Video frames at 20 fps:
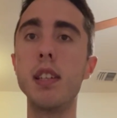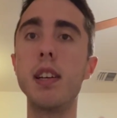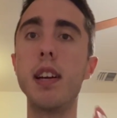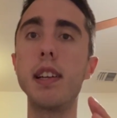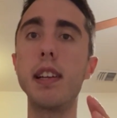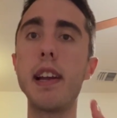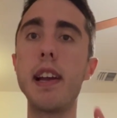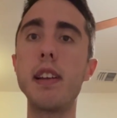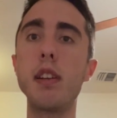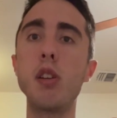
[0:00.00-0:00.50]

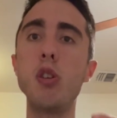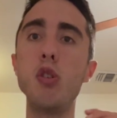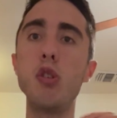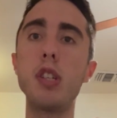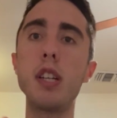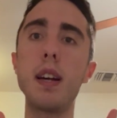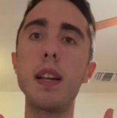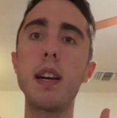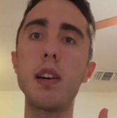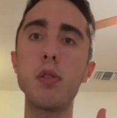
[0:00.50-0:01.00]
Again, huge
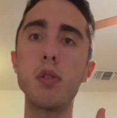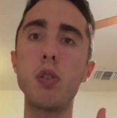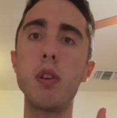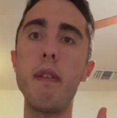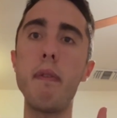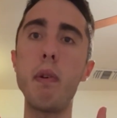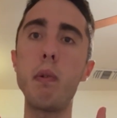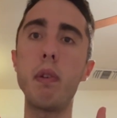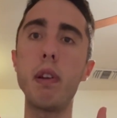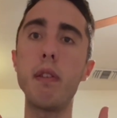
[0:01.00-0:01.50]
shout out to
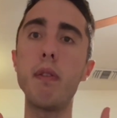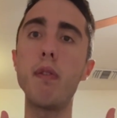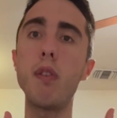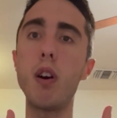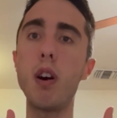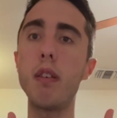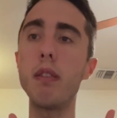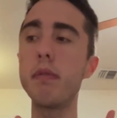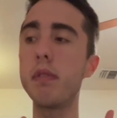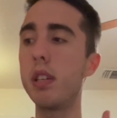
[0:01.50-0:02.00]
everyone
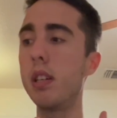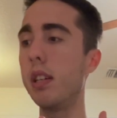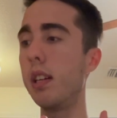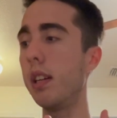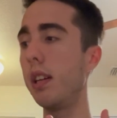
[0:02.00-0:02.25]
involved.